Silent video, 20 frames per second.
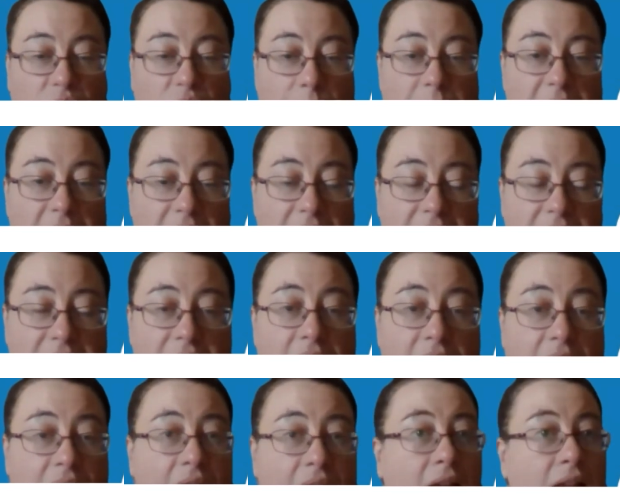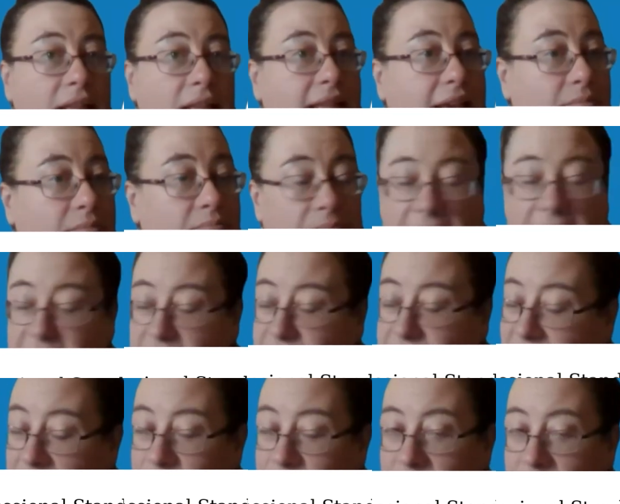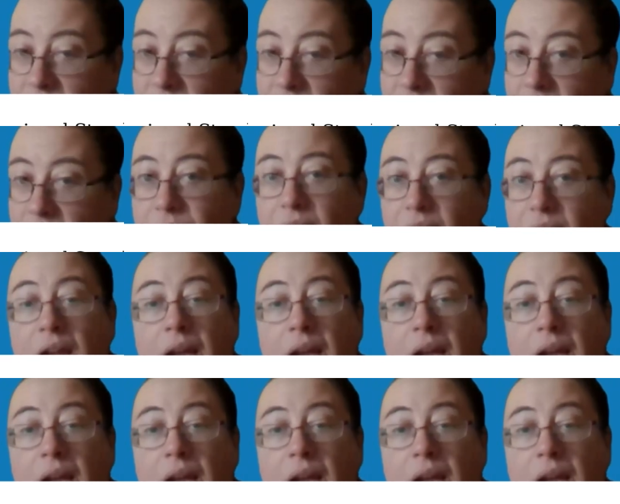topics, then that's fair enough.